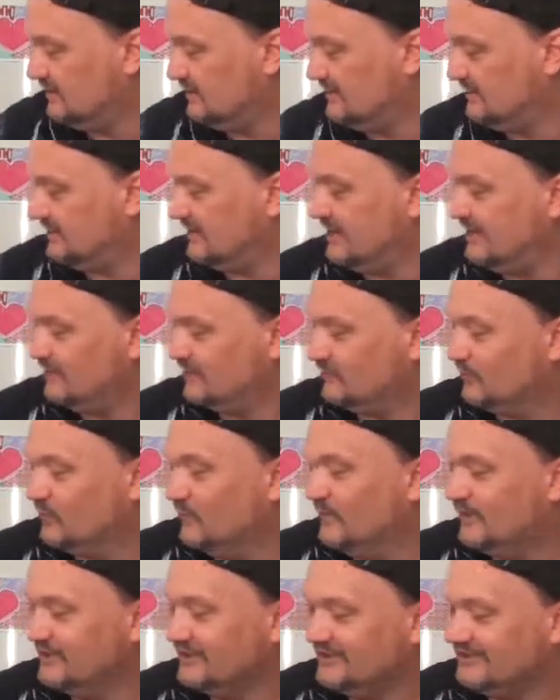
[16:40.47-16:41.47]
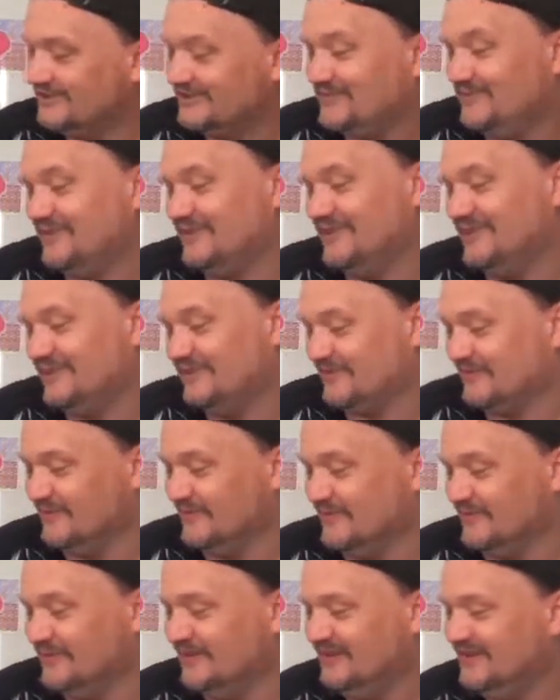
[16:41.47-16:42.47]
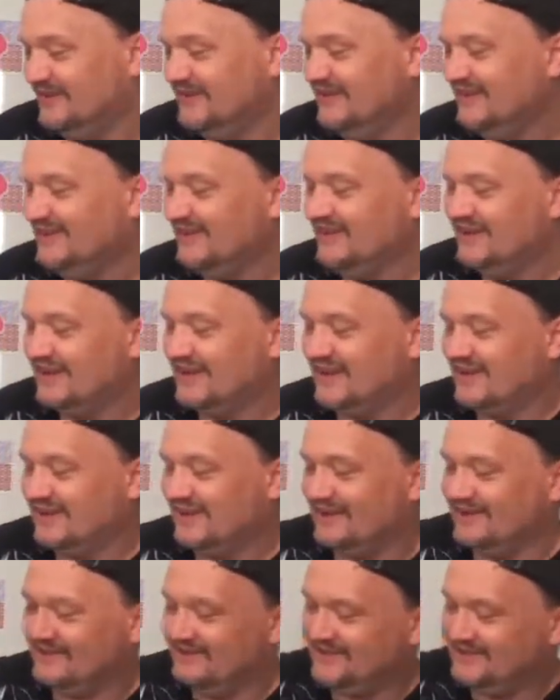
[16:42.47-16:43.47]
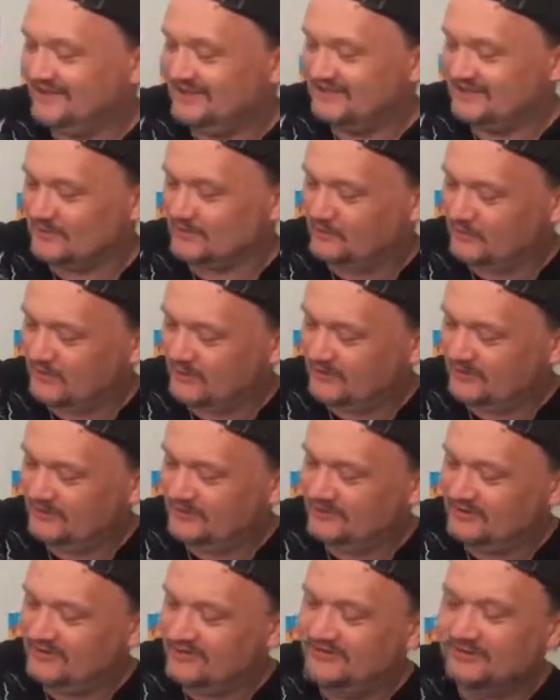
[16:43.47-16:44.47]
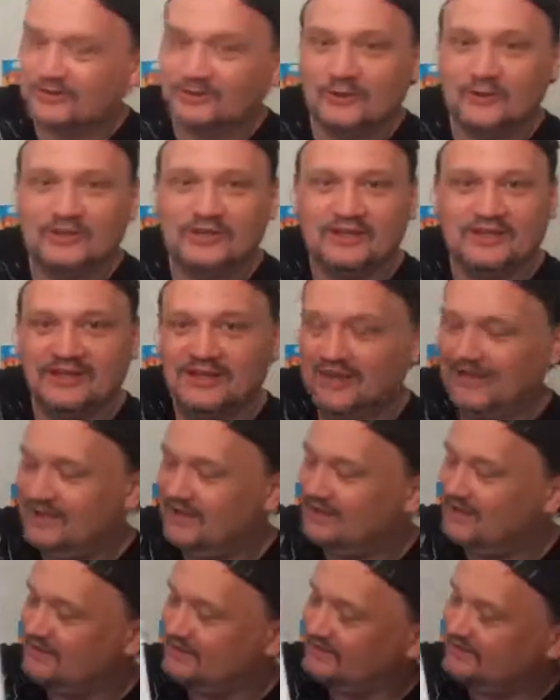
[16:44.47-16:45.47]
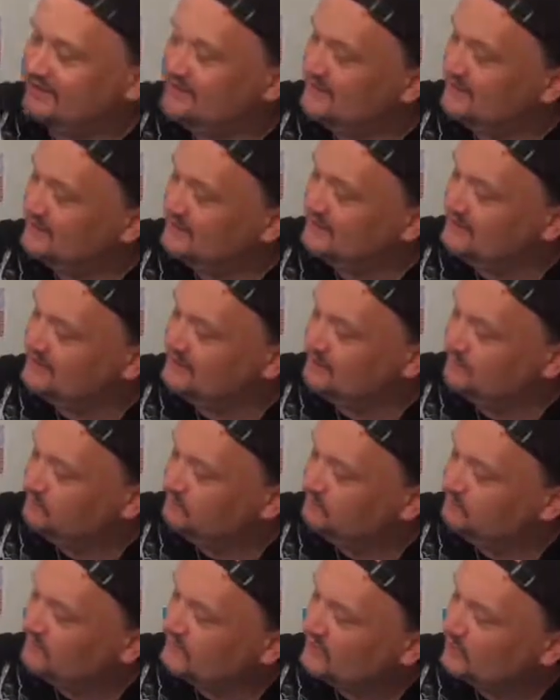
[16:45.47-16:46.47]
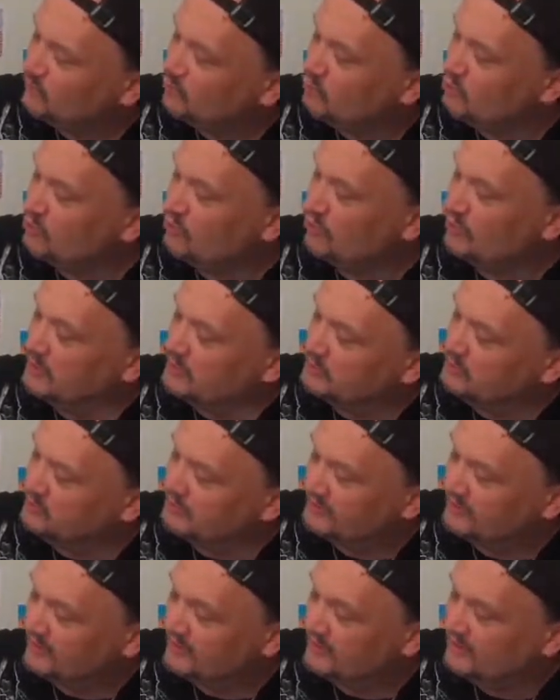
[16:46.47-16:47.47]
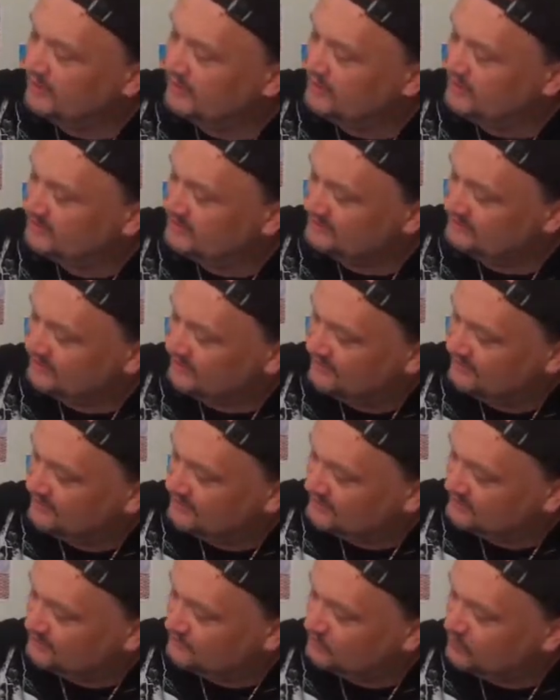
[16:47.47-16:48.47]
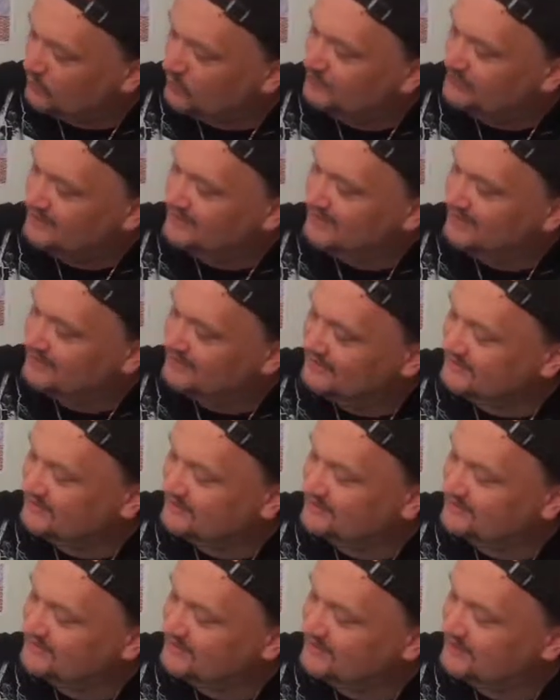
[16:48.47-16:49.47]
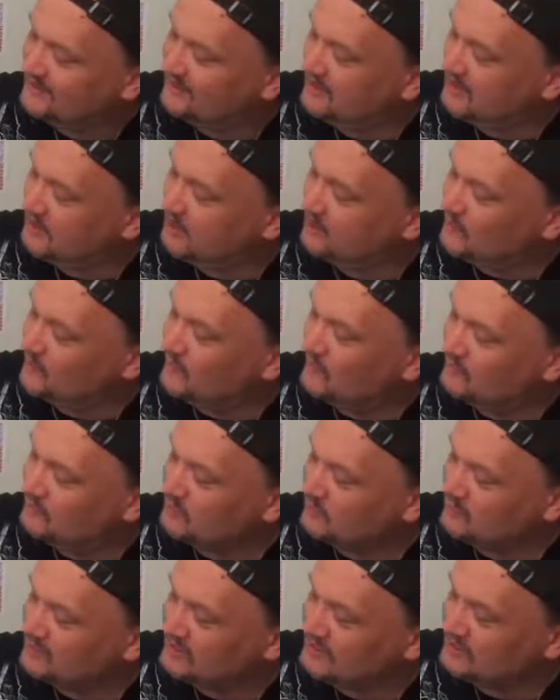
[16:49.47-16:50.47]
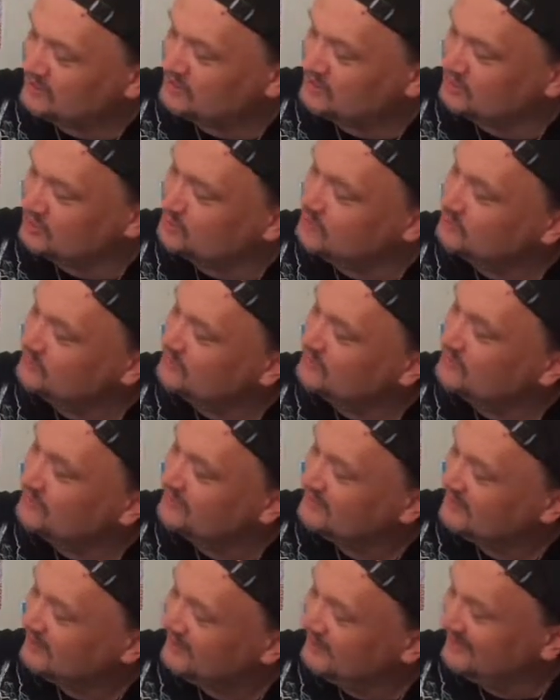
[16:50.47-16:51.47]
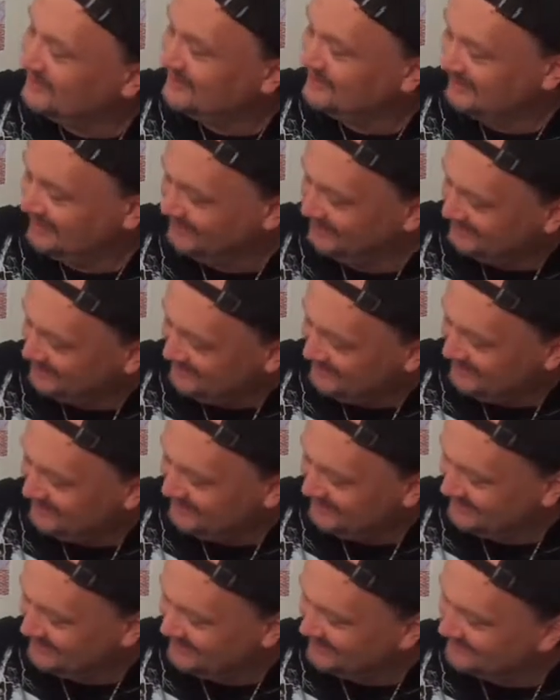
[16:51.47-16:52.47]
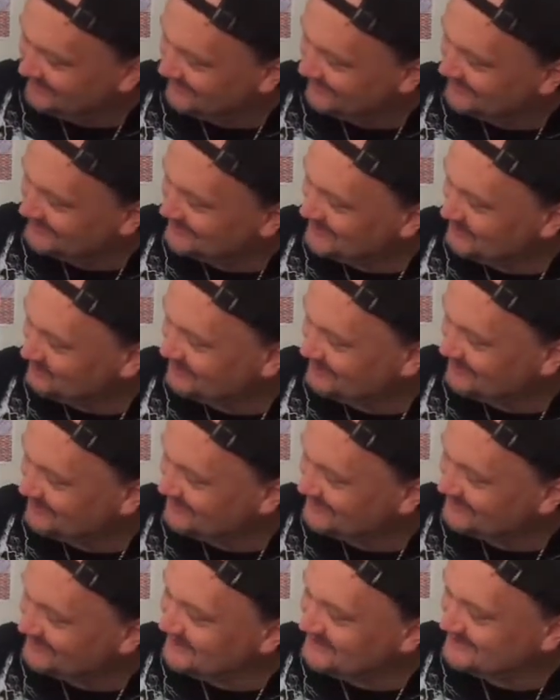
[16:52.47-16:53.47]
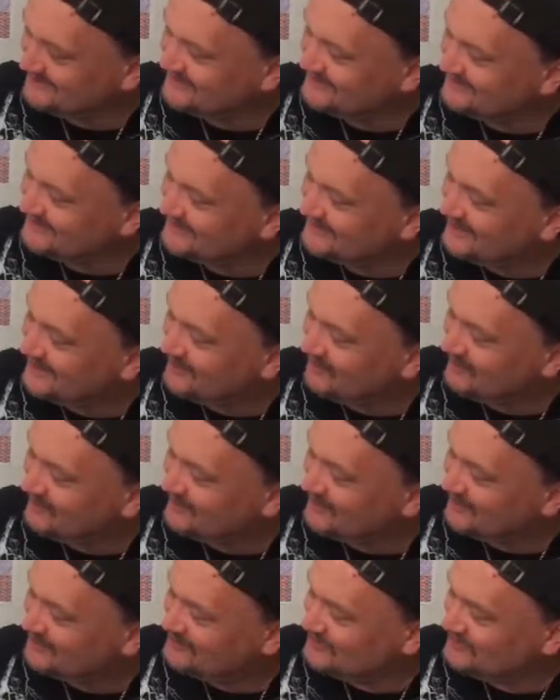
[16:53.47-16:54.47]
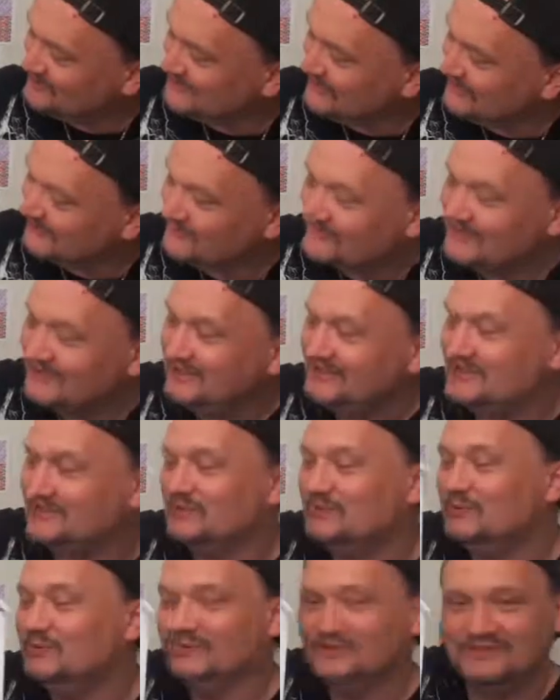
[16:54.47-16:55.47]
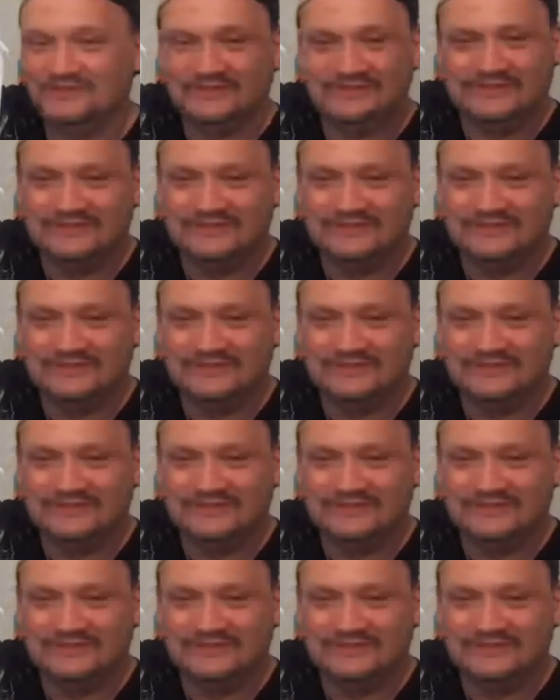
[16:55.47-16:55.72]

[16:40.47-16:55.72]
know? And the last one is the funniest one. Is a bird looking at a worm and is pointing at it and saying, I'm going to get you. And that's what that bird is thinking. It's like, I'm going to get you and I'm going to eat you.